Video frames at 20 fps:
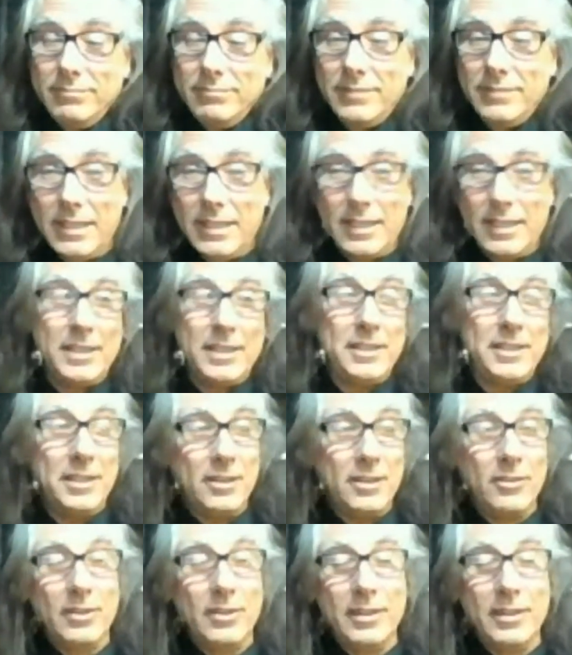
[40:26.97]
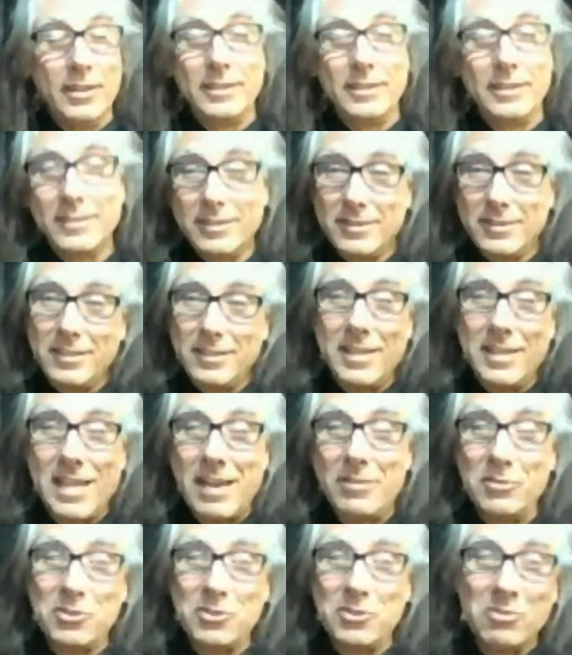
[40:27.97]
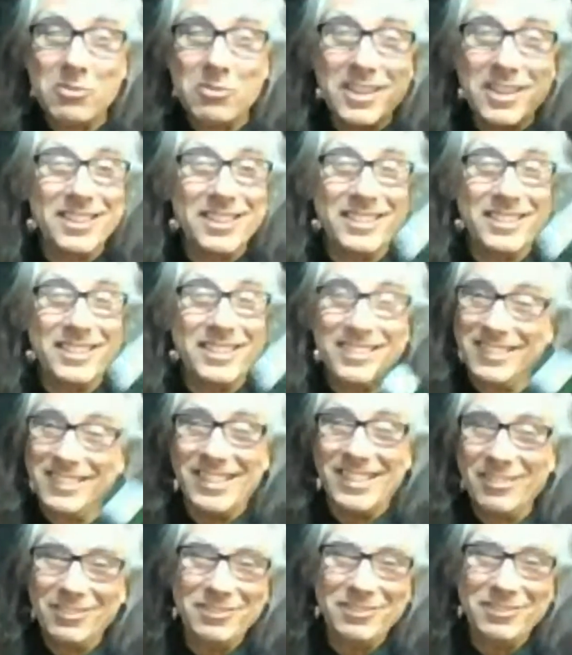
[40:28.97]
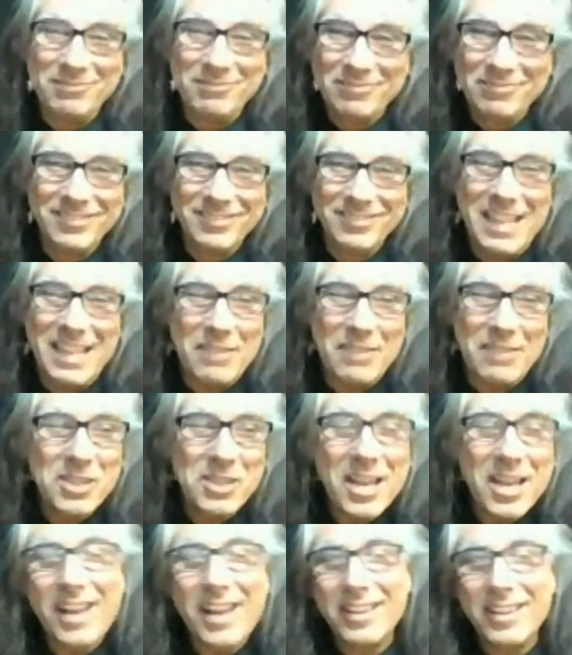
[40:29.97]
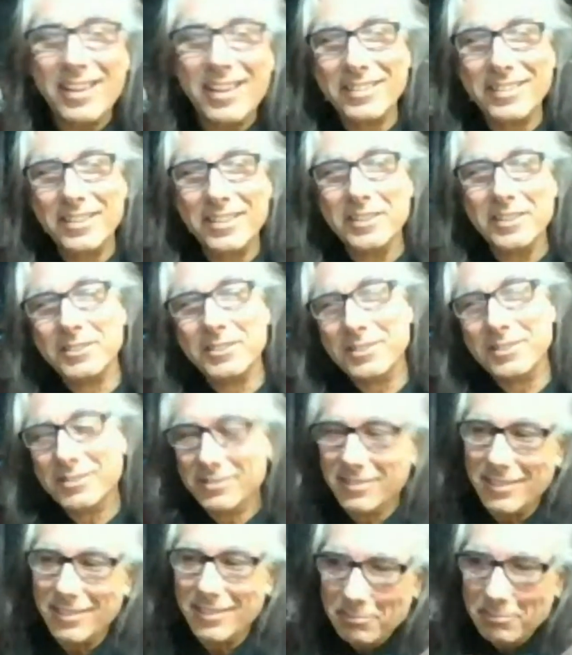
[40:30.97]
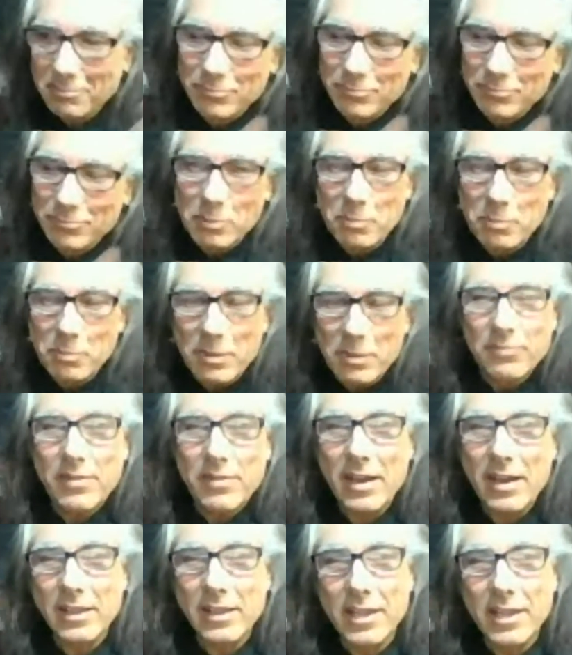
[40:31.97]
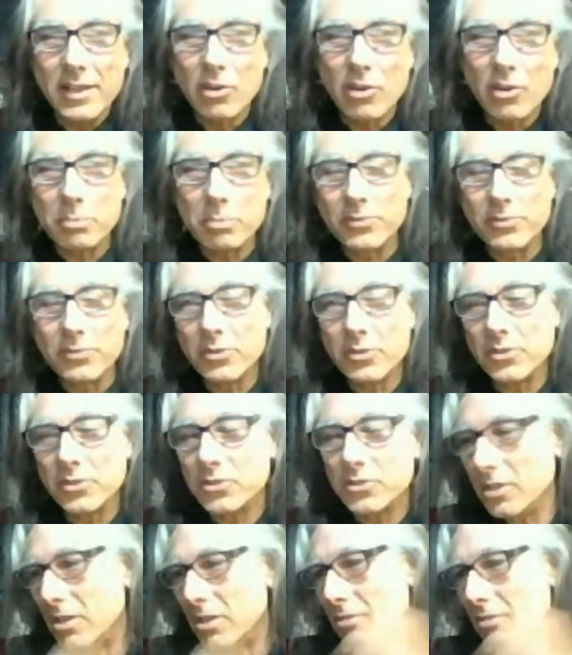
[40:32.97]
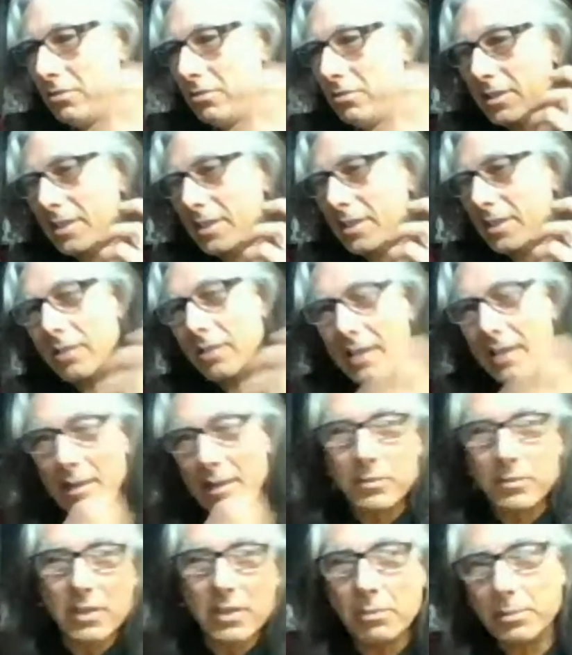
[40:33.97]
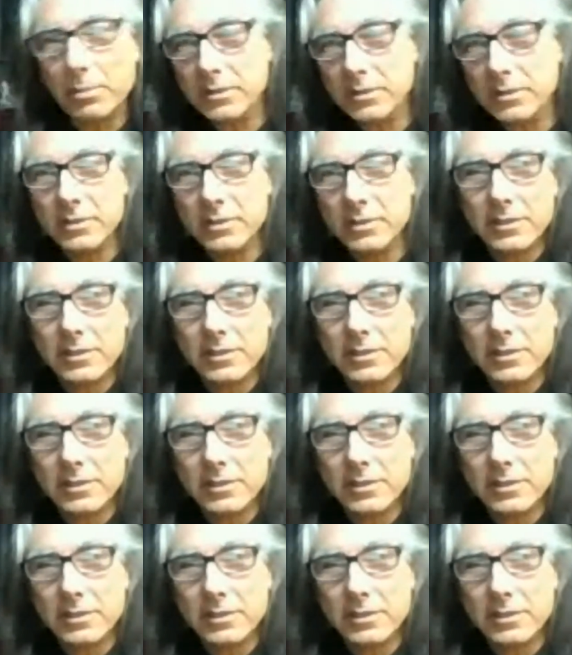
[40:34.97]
And I like to just sit and have a drink and have a chat and do a big fat line of coke before the show and get all amped up and